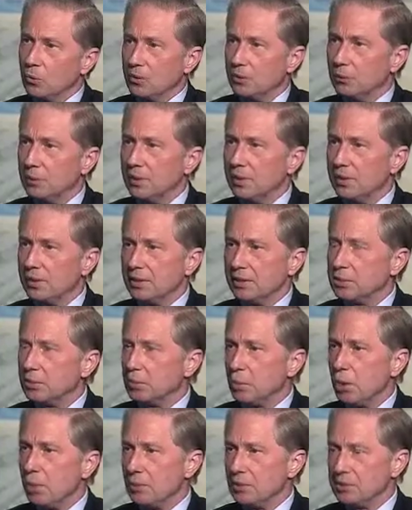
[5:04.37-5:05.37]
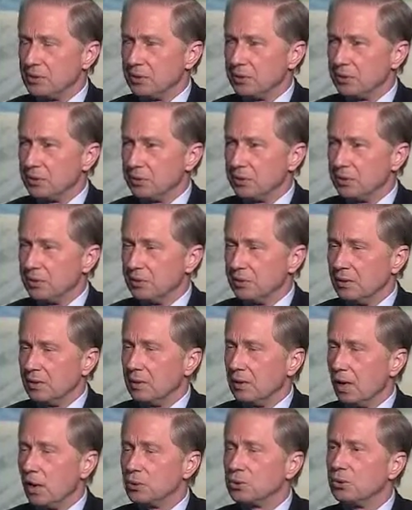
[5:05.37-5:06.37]
they're building a genomics industry.
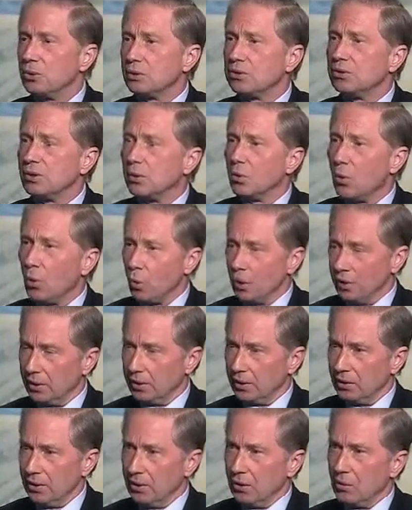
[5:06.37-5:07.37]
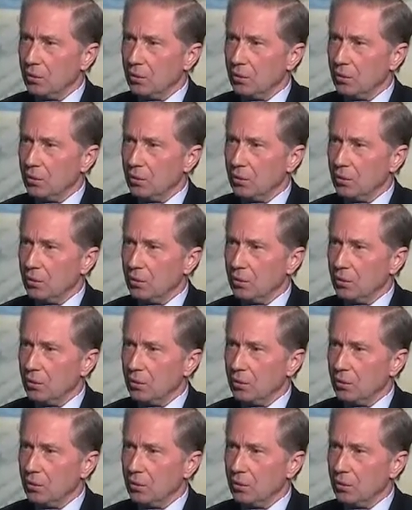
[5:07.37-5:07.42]
I also looked at Corning,